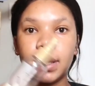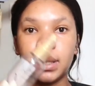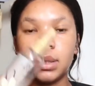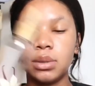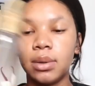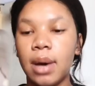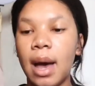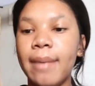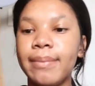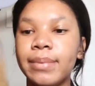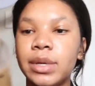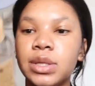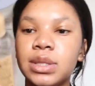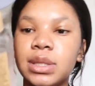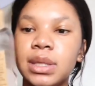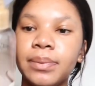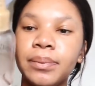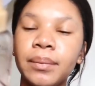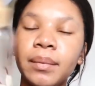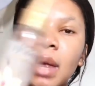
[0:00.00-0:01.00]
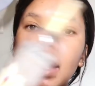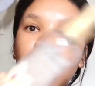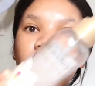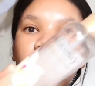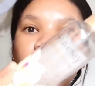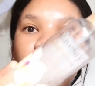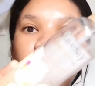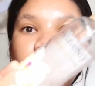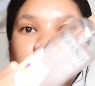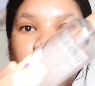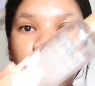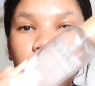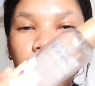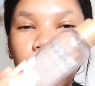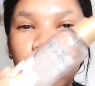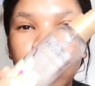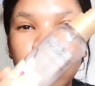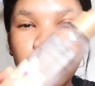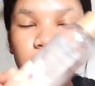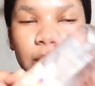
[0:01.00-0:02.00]
So I'm using the
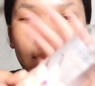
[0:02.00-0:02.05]
Also